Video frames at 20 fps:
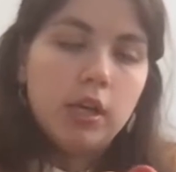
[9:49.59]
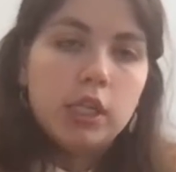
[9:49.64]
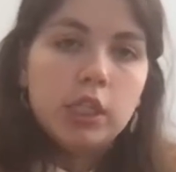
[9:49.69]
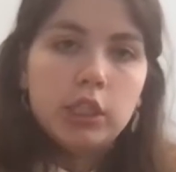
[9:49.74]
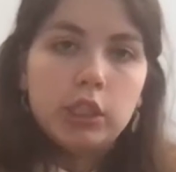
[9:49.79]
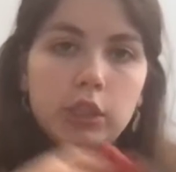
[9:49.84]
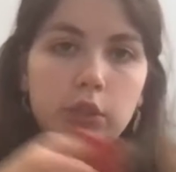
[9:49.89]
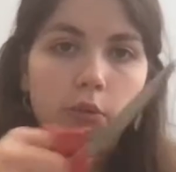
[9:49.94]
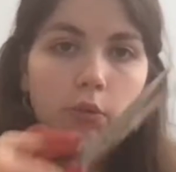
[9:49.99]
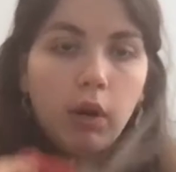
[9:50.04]

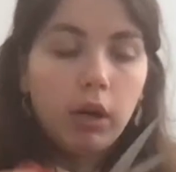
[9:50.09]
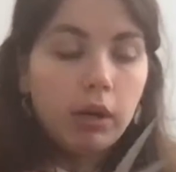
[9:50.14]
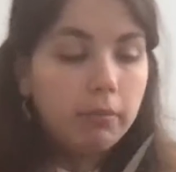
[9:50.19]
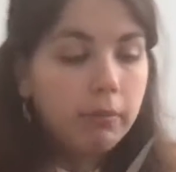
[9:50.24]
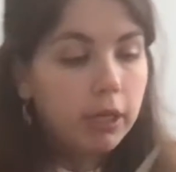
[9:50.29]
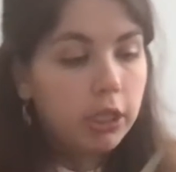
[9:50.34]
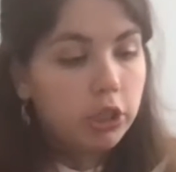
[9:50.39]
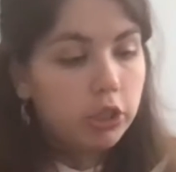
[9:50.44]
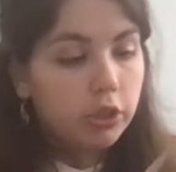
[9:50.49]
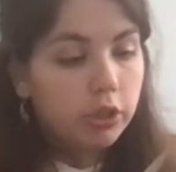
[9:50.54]
So you want to
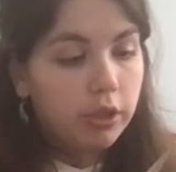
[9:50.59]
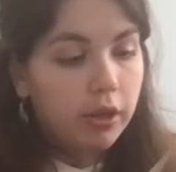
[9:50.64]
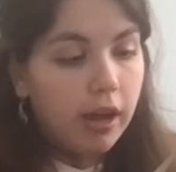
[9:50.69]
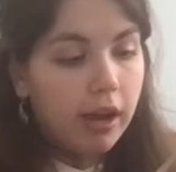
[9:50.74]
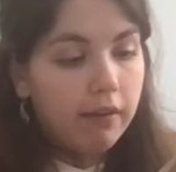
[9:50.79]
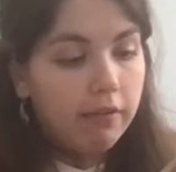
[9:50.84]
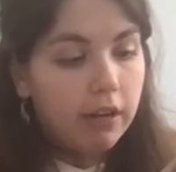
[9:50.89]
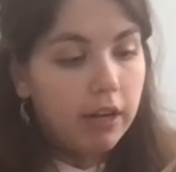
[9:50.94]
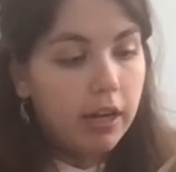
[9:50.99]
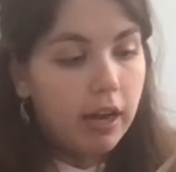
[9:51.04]
make sure you
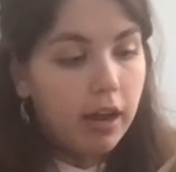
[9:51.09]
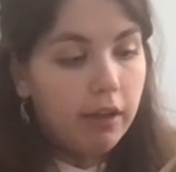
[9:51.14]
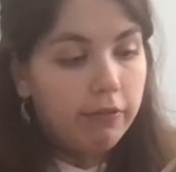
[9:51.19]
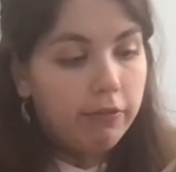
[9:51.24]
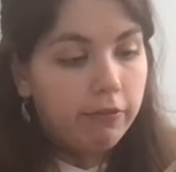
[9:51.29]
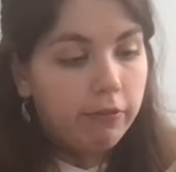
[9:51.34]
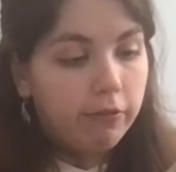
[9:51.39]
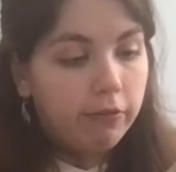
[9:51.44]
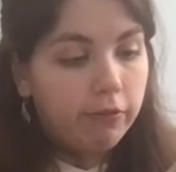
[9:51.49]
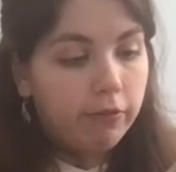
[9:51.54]
have
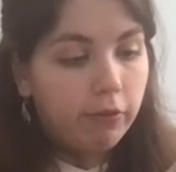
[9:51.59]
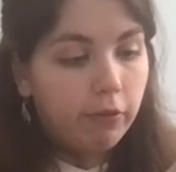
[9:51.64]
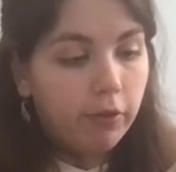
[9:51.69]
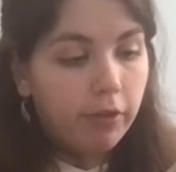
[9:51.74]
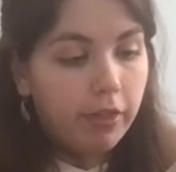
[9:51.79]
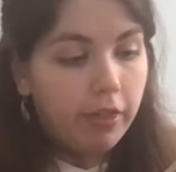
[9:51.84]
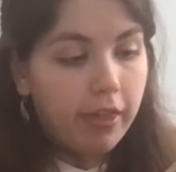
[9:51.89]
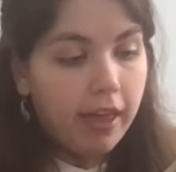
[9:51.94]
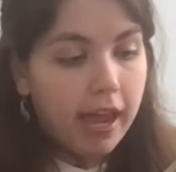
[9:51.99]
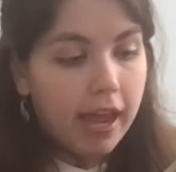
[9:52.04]
enough for
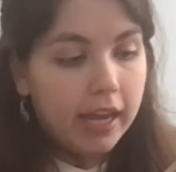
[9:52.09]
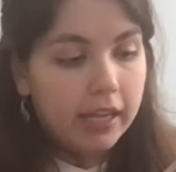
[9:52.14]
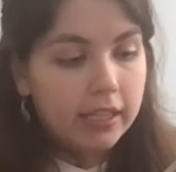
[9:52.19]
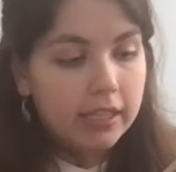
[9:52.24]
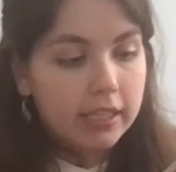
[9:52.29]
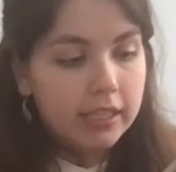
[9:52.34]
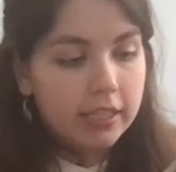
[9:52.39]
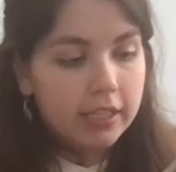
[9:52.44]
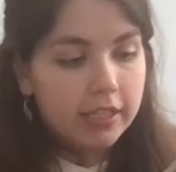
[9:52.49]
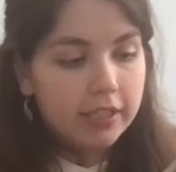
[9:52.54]

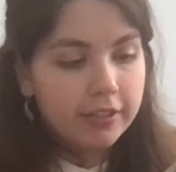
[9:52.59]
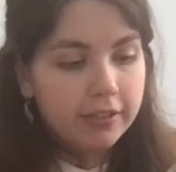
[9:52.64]
that.